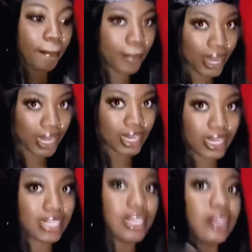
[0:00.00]

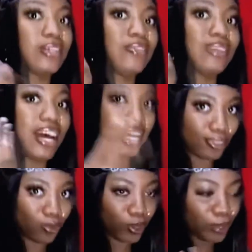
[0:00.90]
back
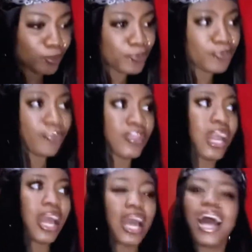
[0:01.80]
as well.
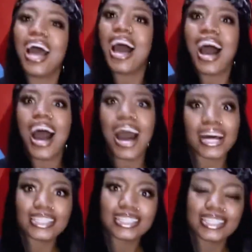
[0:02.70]

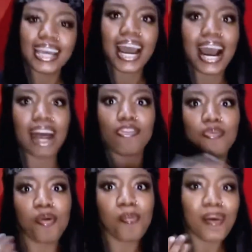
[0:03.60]
And I
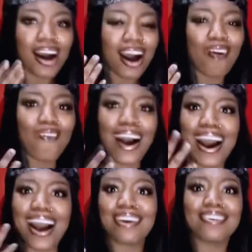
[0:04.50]
remember how
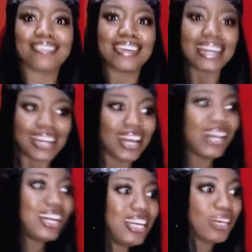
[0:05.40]
angry
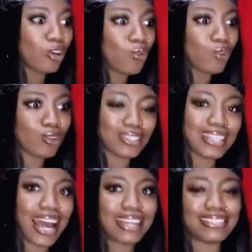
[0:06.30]
Liko
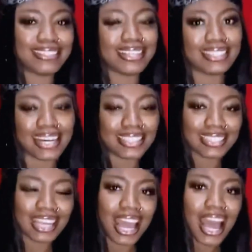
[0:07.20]
was that I said
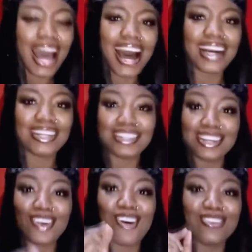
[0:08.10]
that. And
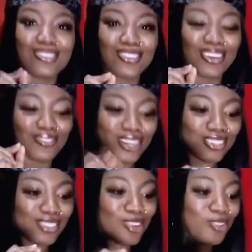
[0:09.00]
also,
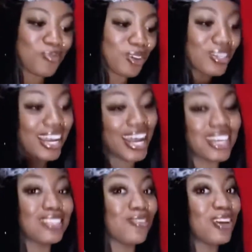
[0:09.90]
Emmanuel told me when I
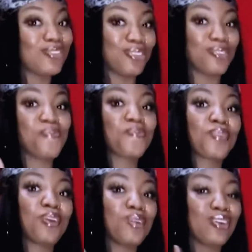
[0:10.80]
asked Emmanuel,
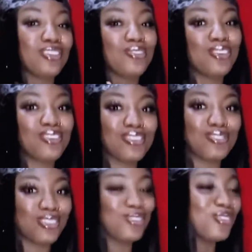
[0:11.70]
because he would
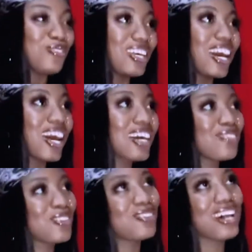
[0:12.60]
always flirt with me, I
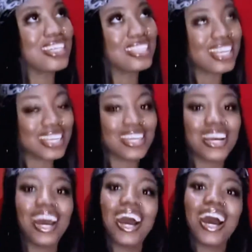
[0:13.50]
asked Emmanuel, I said,